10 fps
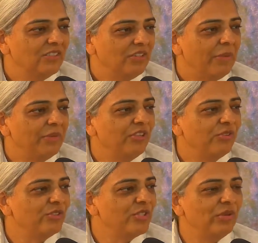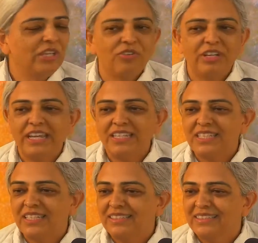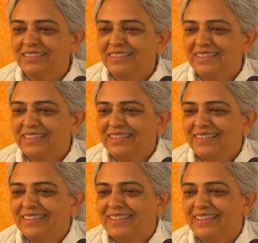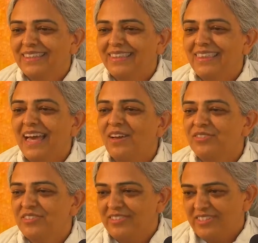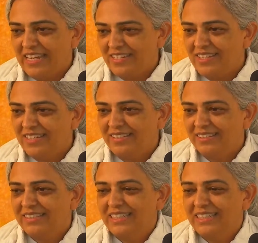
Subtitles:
Do you know how many thoughts we create? Thousands, actually.